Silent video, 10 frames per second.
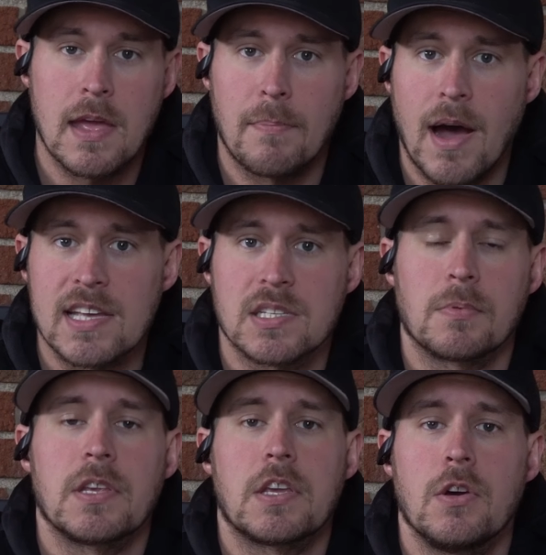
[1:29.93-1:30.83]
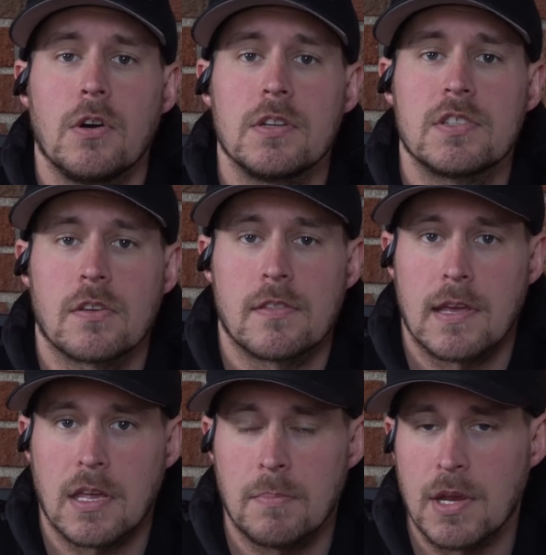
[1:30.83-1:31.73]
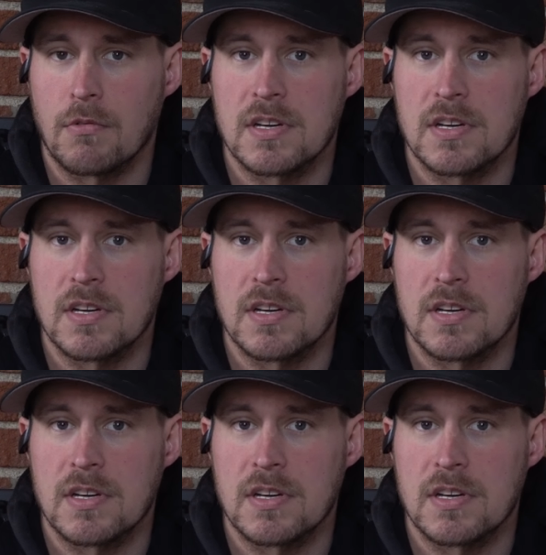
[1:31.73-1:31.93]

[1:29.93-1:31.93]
they possibly could so they could be a